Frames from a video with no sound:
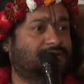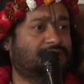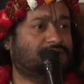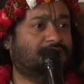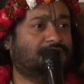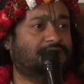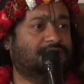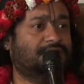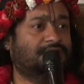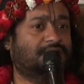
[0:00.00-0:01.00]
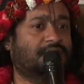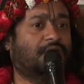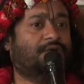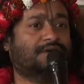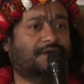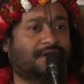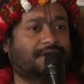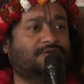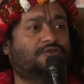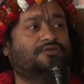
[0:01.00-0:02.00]
isn't it? Our
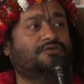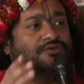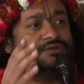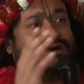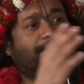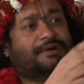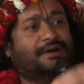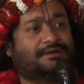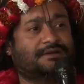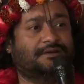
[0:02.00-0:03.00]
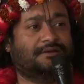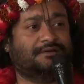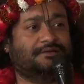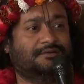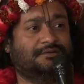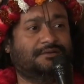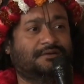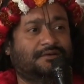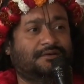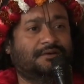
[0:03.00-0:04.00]
target to serve Krishna.
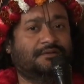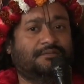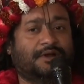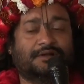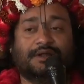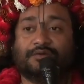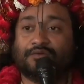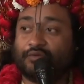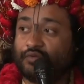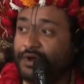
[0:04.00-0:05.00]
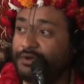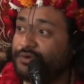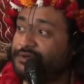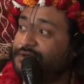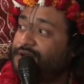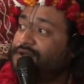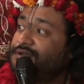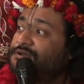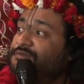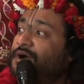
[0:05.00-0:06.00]
But then why we are chanting
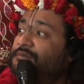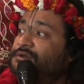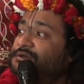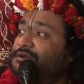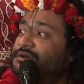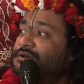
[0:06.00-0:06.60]
this Mahamantra?